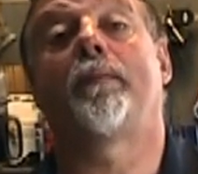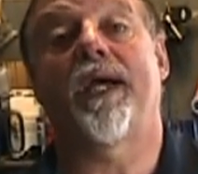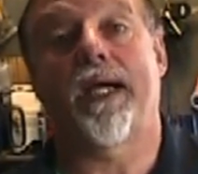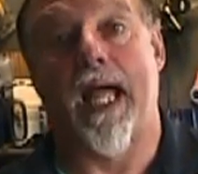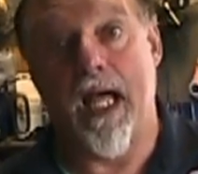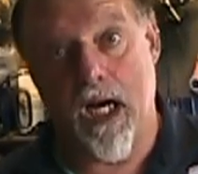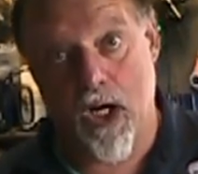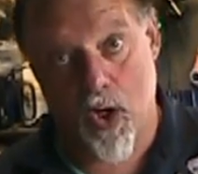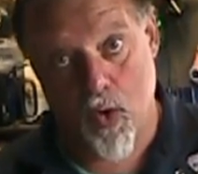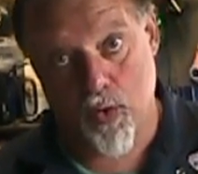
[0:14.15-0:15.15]
Big
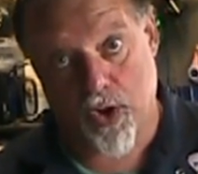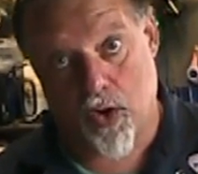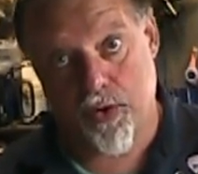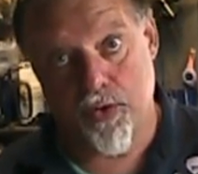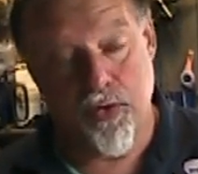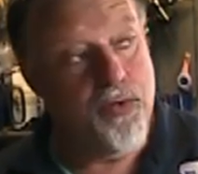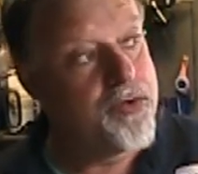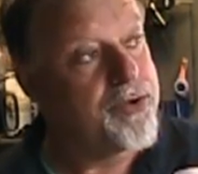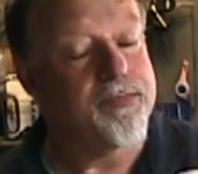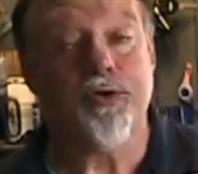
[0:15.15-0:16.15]
hello to all the
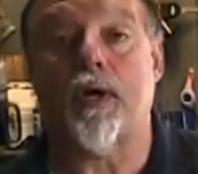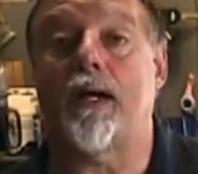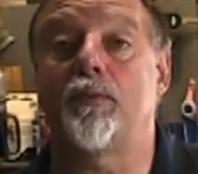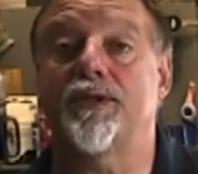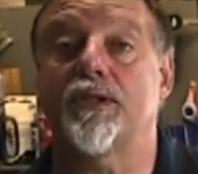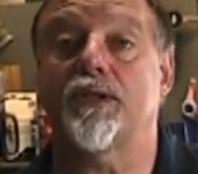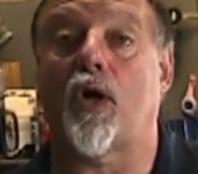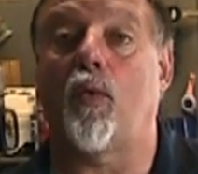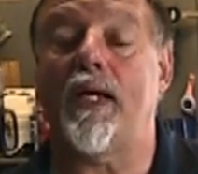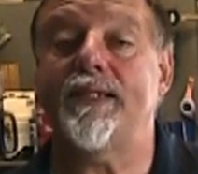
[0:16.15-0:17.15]
new subscribers as
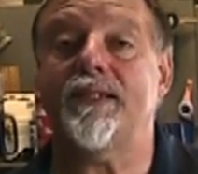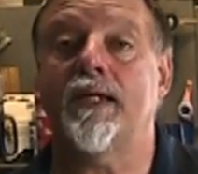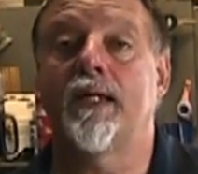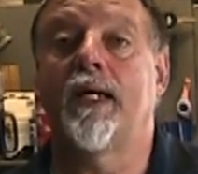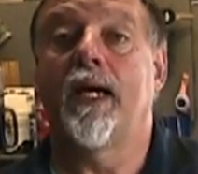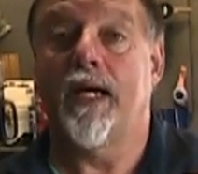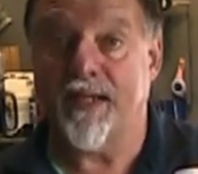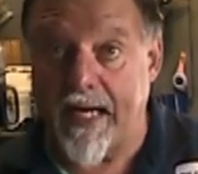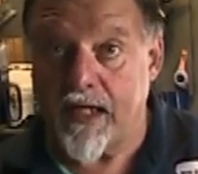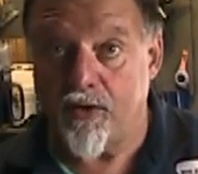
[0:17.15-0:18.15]
always,
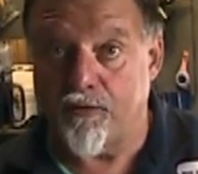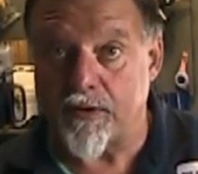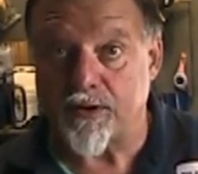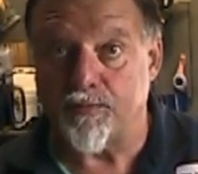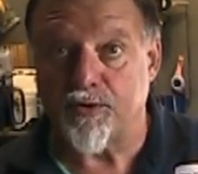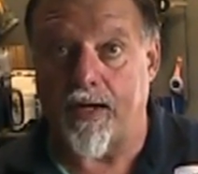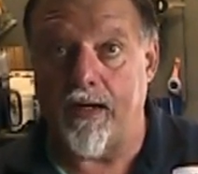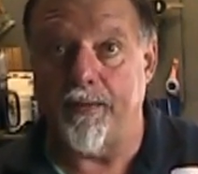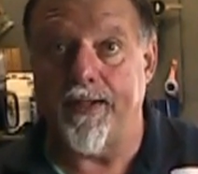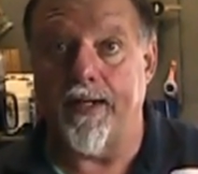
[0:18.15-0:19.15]
and thank you for
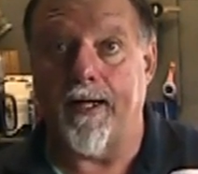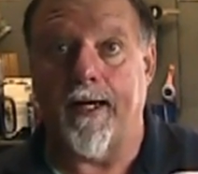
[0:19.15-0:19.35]
subscribing.